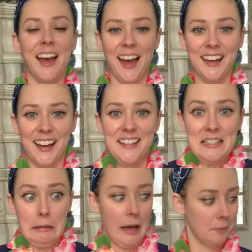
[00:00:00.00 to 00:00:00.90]
Hi guys,
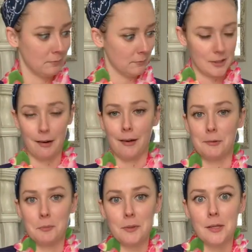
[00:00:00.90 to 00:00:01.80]
sorry I was
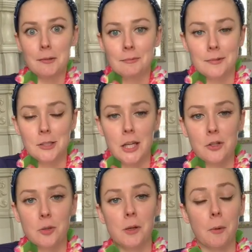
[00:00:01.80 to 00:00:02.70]
busy
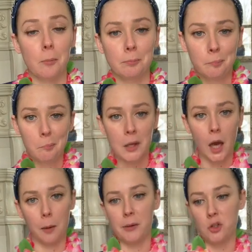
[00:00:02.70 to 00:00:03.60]
daydreaming about being
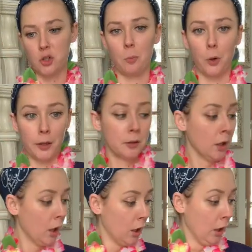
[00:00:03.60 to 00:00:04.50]
on a beach somewhere.
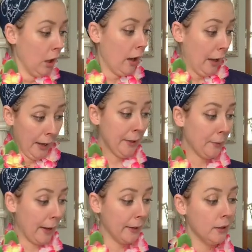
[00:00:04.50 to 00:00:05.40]

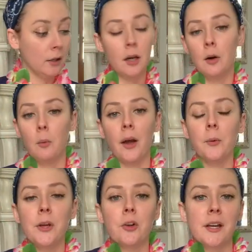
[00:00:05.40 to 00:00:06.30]
Anyway, why don't
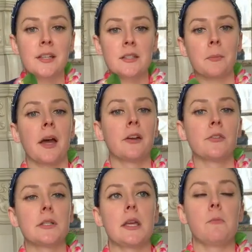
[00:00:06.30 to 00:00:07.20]
we create some kind of
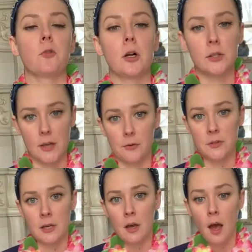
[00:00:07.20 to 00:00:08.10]
escape for ourselves?
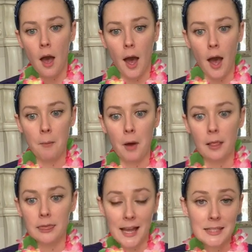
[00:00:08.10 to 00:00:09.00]

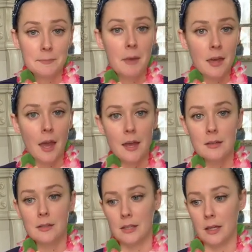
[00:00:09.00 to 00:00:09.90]
Let's make a
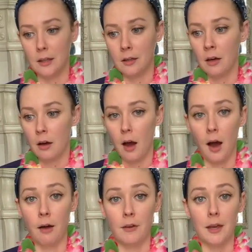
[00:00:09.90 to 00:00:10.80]
scene
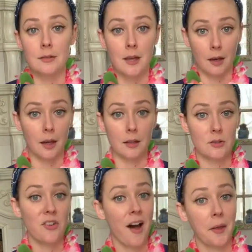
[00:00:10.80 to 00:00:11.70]
of a
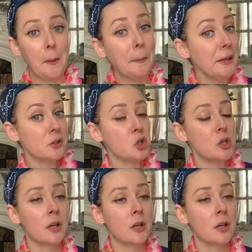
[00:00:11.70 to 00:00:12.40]
sandcastle on the beach.